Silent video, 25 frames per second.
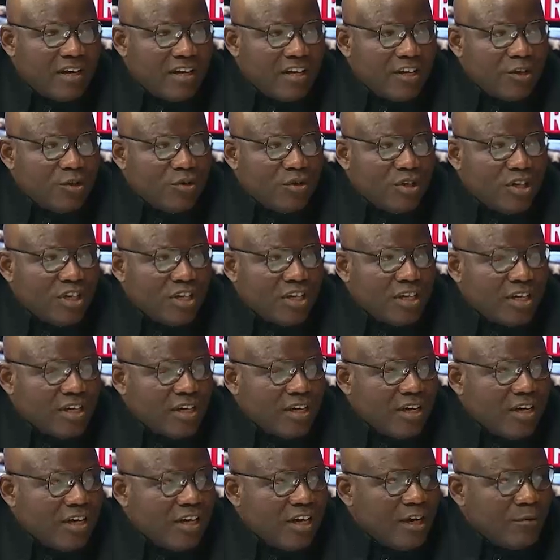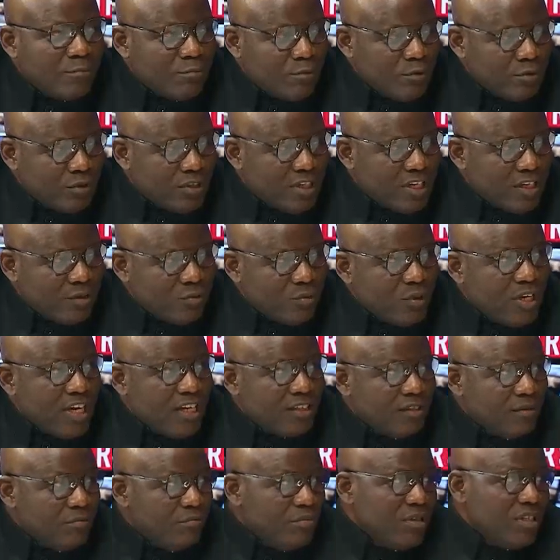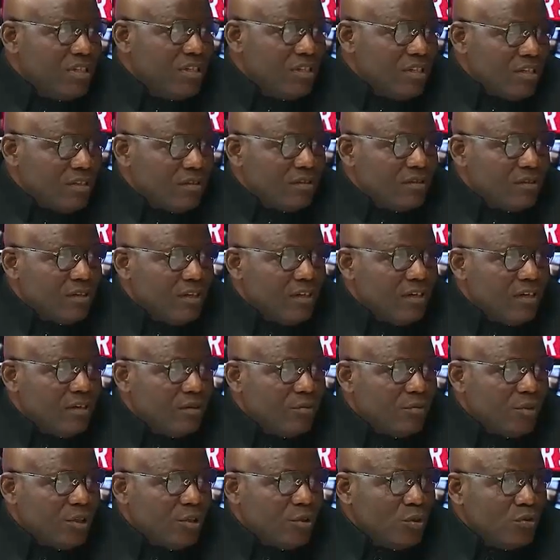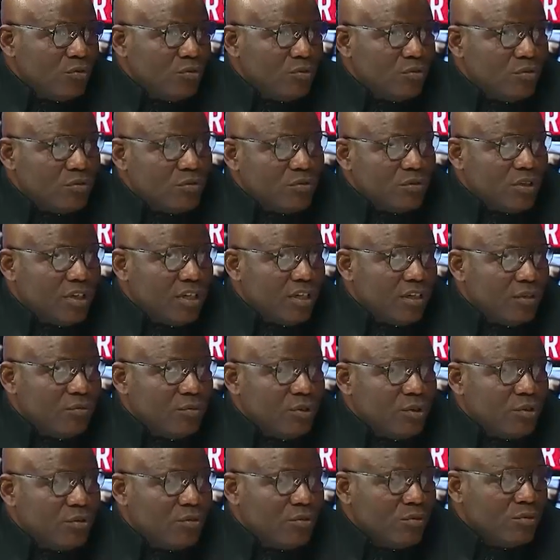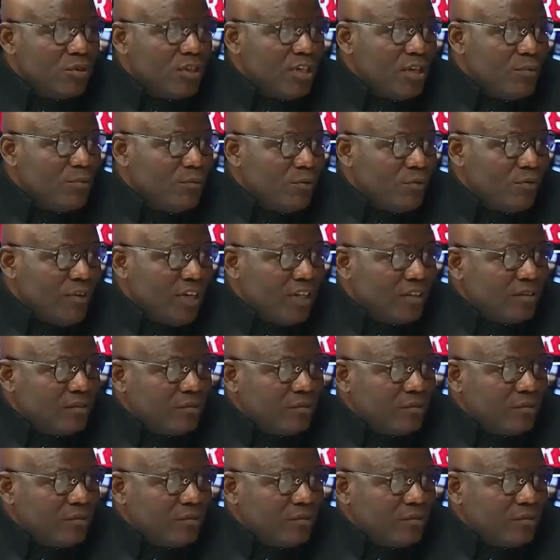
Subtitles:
unique approach that we as a business we don't lose sleep over.